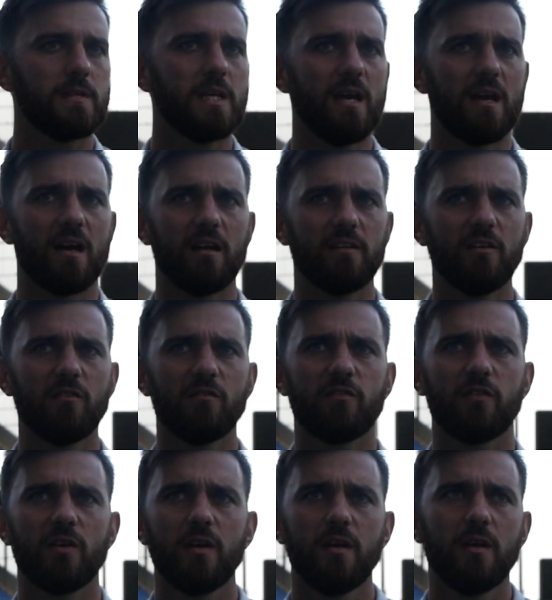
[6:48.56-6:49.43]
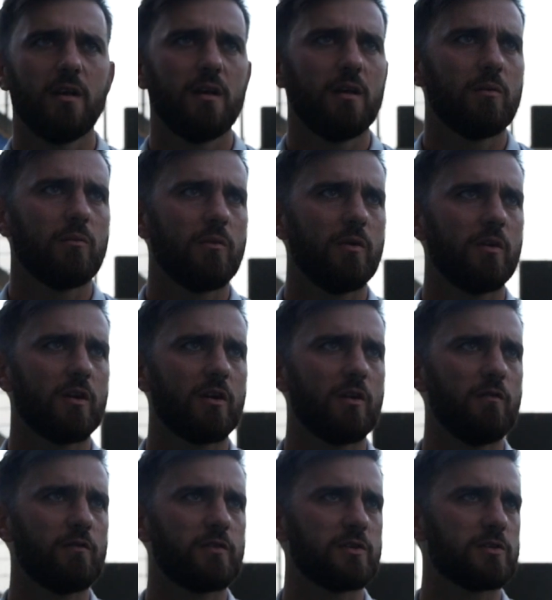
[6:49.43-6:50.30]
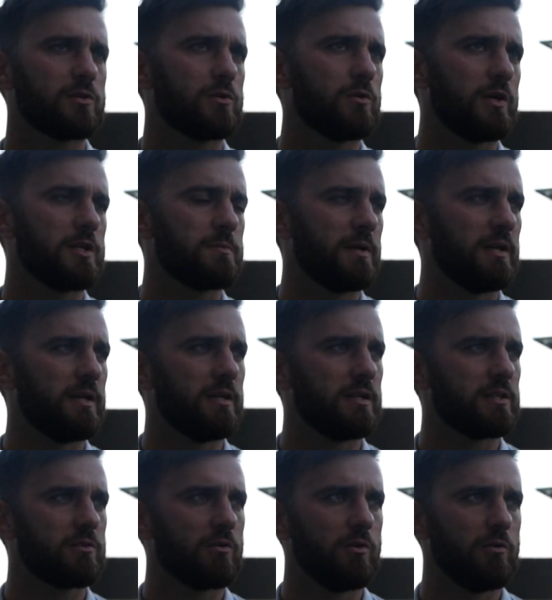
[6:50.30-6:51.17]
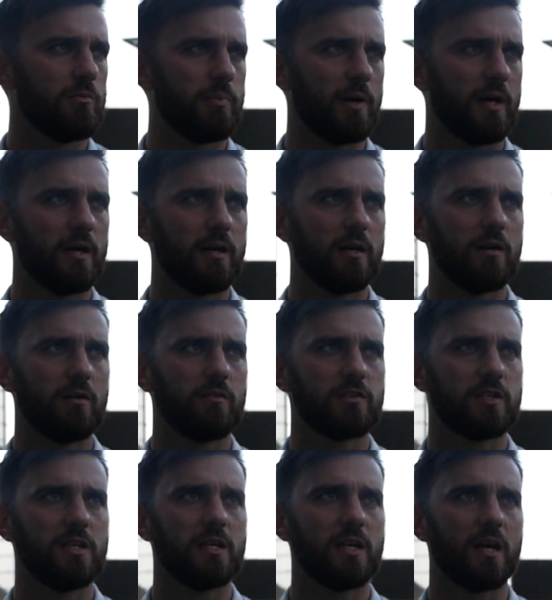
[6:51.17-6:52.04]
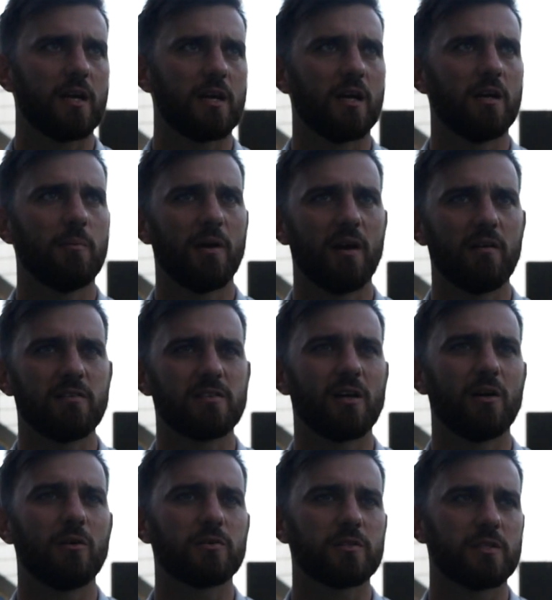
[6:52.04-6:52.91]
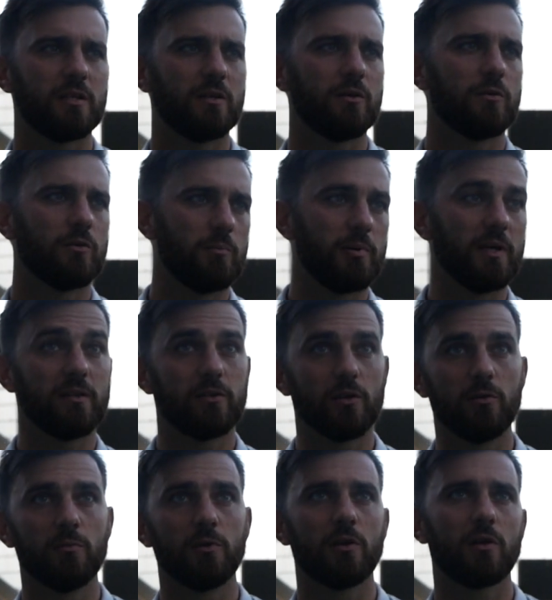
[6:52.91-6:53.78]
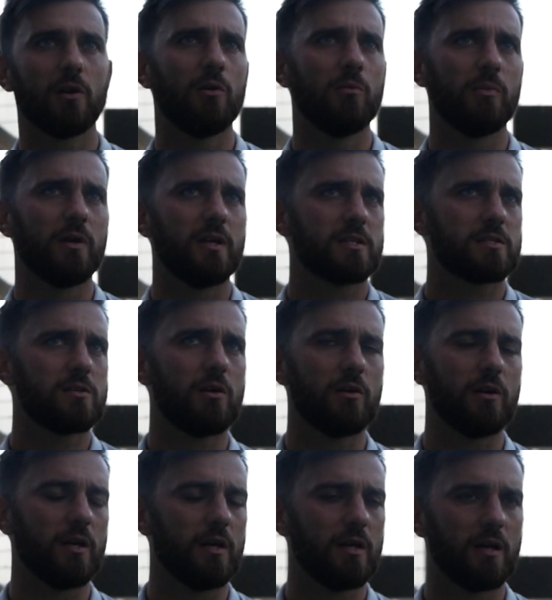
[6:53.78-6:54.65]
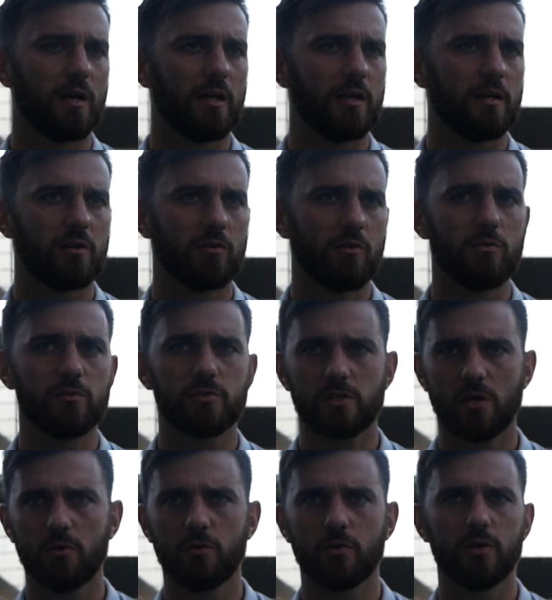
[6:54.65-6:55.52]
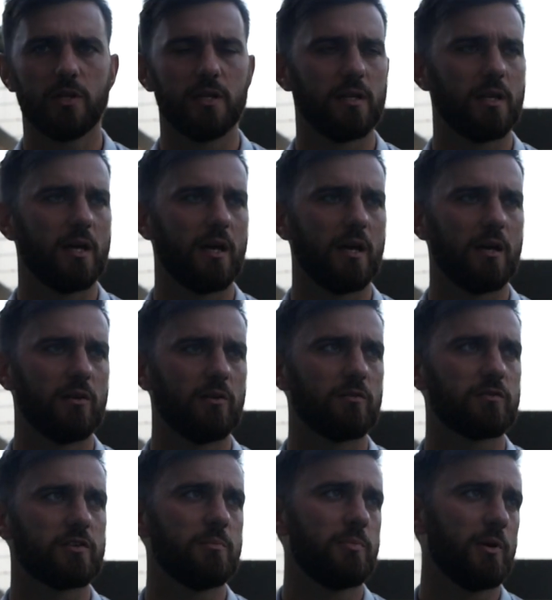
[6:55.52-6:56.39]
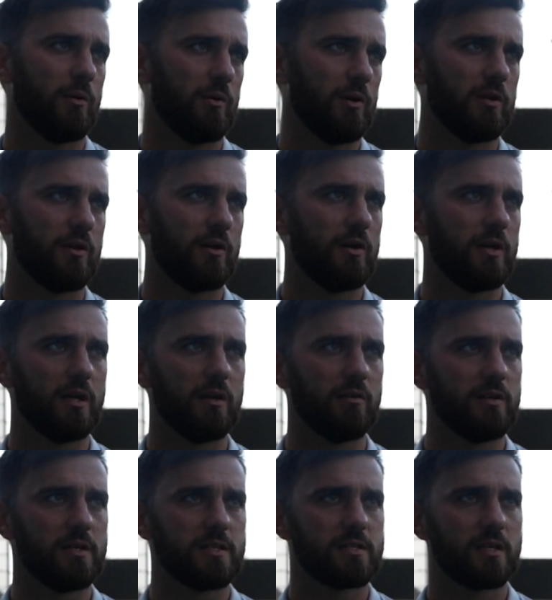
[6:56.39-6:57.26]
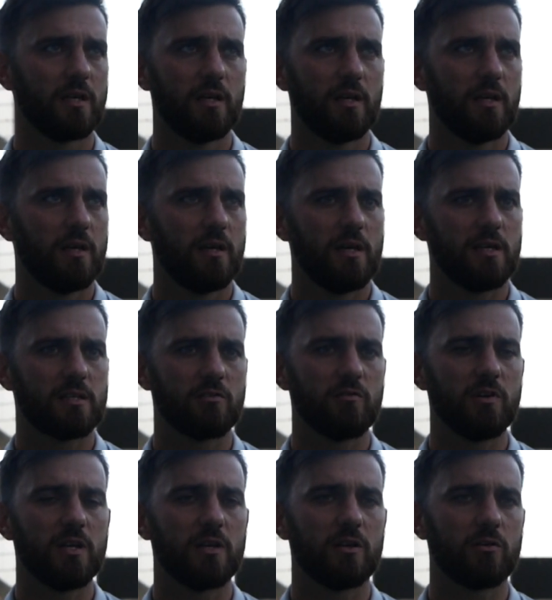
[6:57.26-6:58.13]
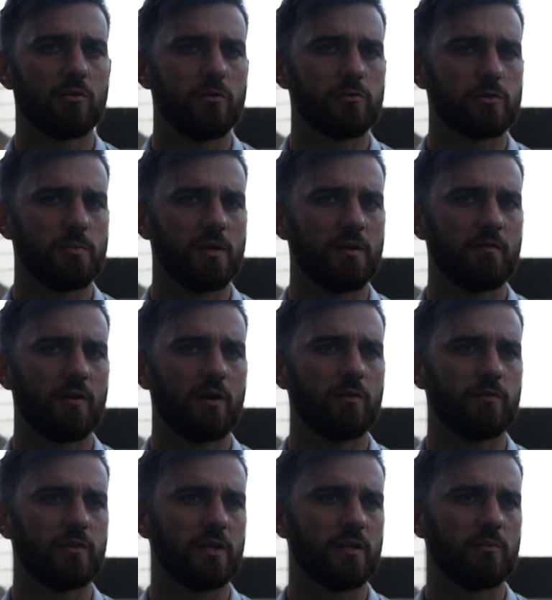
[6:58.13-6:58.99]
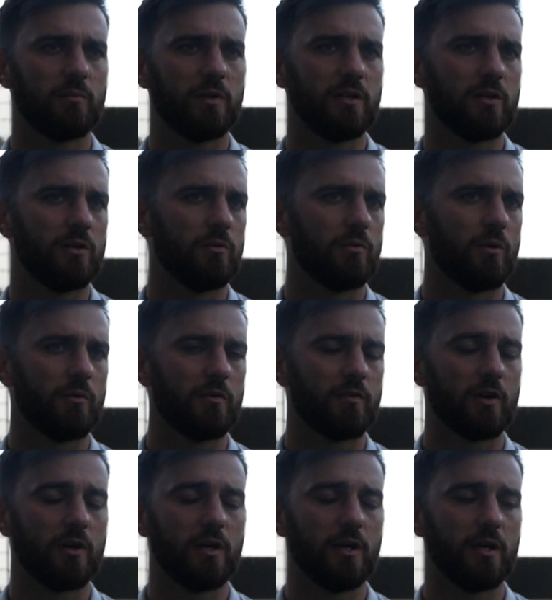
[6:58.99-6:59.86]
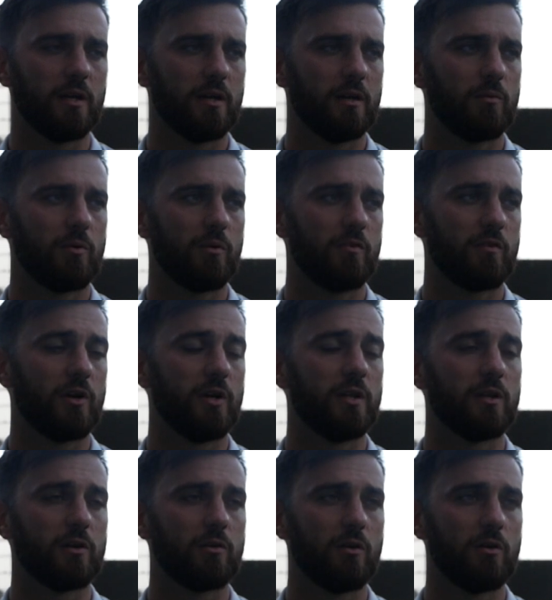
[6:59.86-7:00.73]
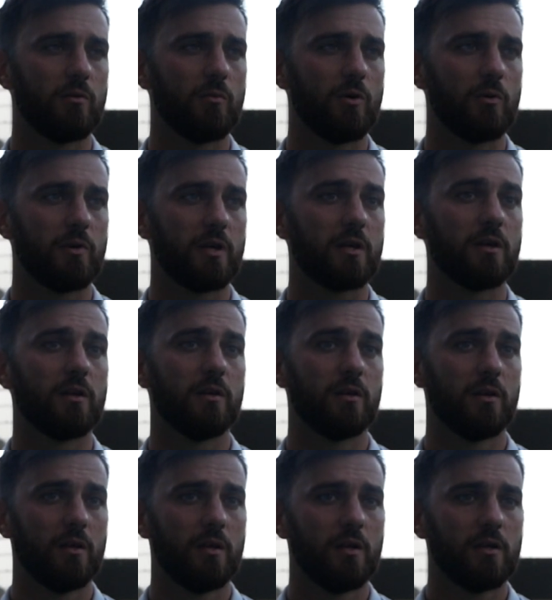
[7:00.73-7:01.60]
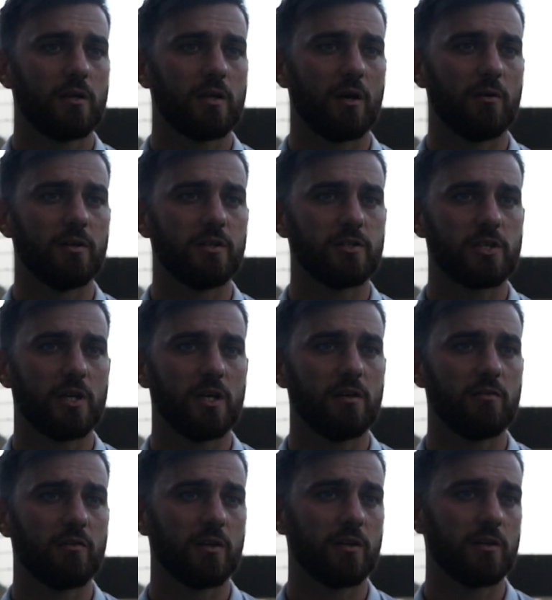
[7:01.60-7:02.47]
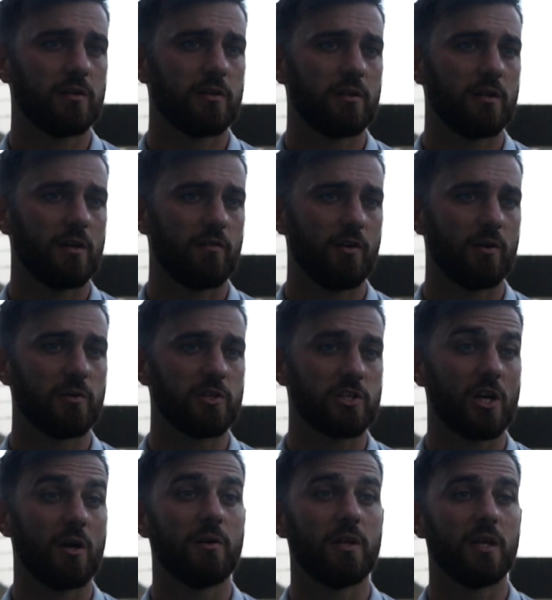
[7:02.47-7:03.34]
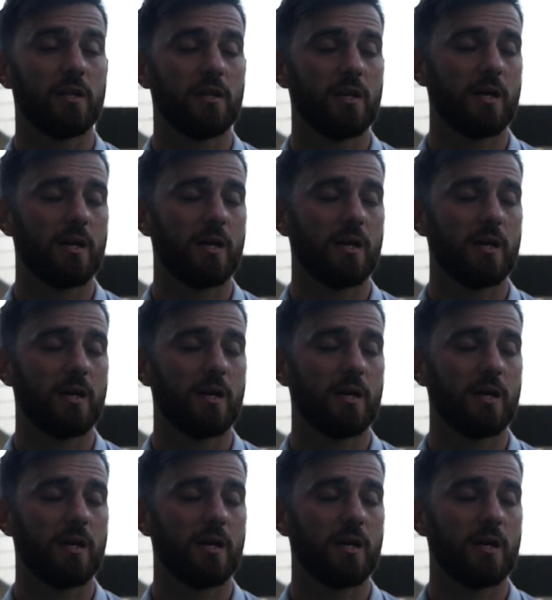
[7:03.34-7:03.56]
Yeah, the confidence has always been in this group, but obviously you get a couple of bad results and it's all a bit doom and gloom, but it's not here. Like, the group's so good in there, and obviously people that are not here, it's a really good group to be involved in, and we know what we've got here, what we've got in the group and what we can go and achieve, and I think we're showing that